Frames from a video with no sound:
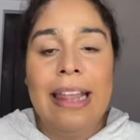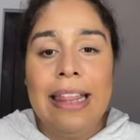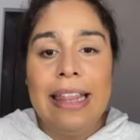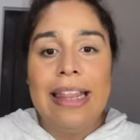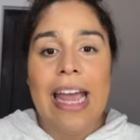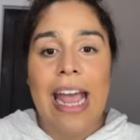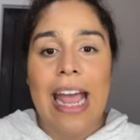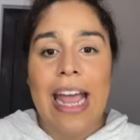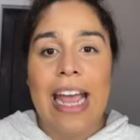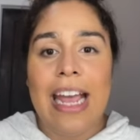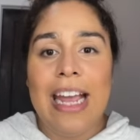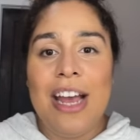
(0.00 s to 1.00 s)
can
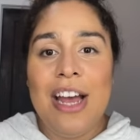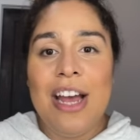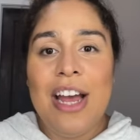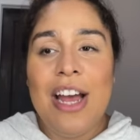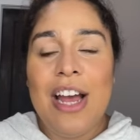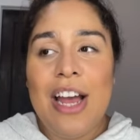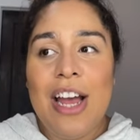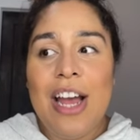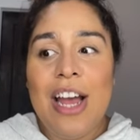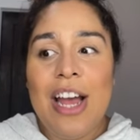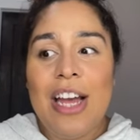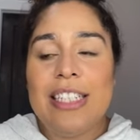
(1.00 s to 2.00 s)
they
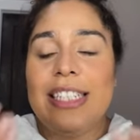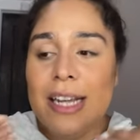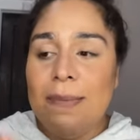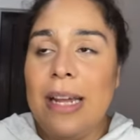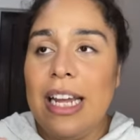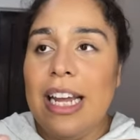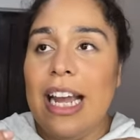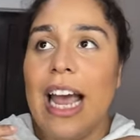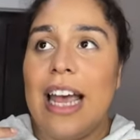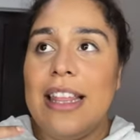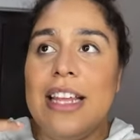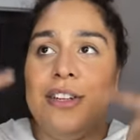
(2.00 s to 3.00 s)
see me
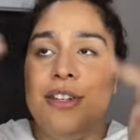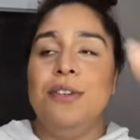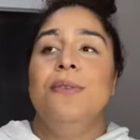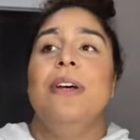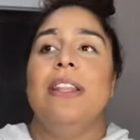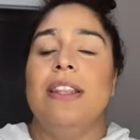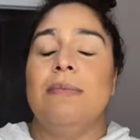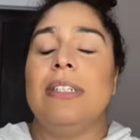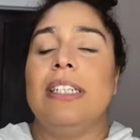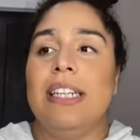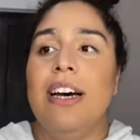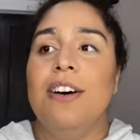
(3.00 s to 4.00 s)
and then do it
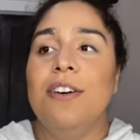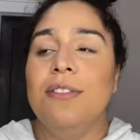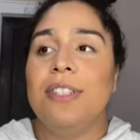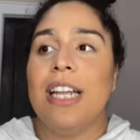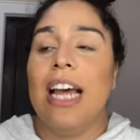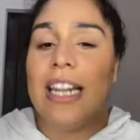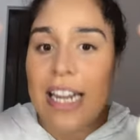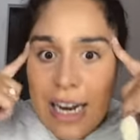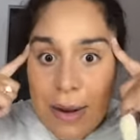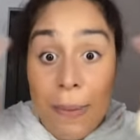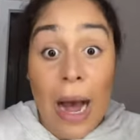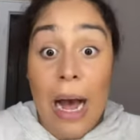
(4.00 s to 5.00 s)
themselves? And
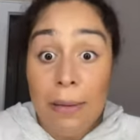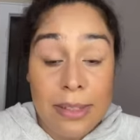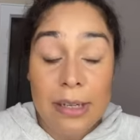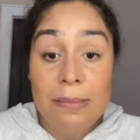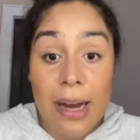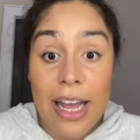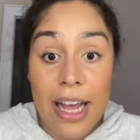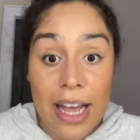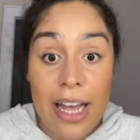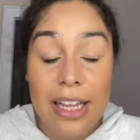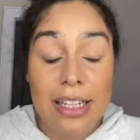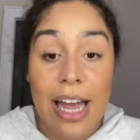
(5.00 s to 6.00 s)
then it popped in my
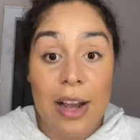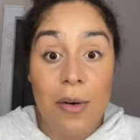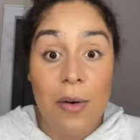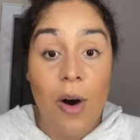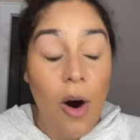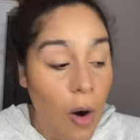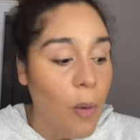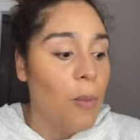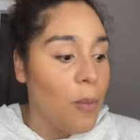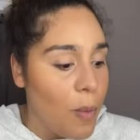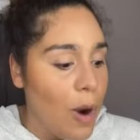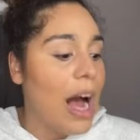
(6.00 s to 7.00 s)
head like,
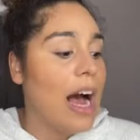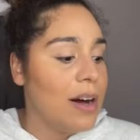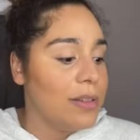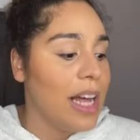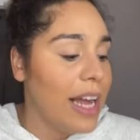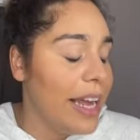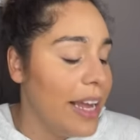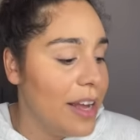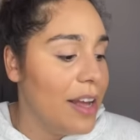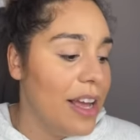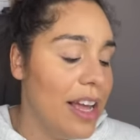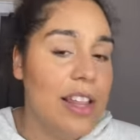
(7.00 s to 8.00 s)
wow, like
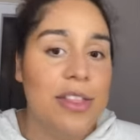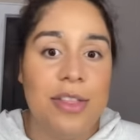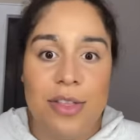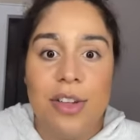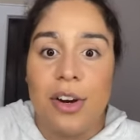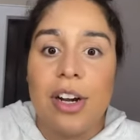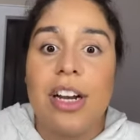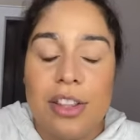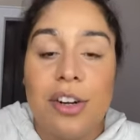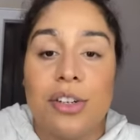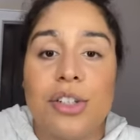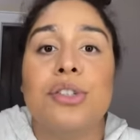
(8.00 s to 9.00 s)
there,
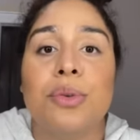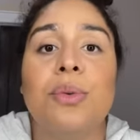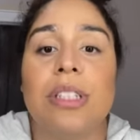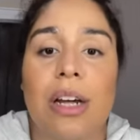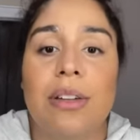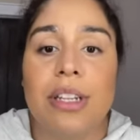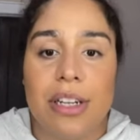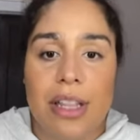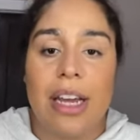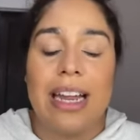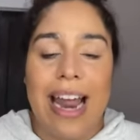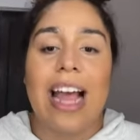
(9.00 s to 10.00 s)
there's tools out there
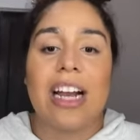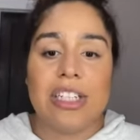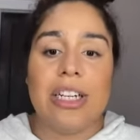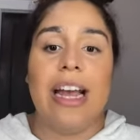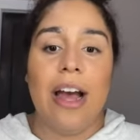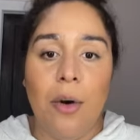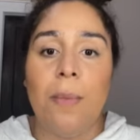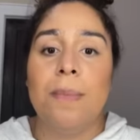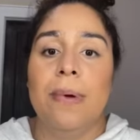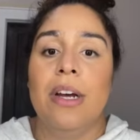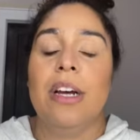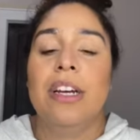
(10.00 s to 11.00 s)
that can actually help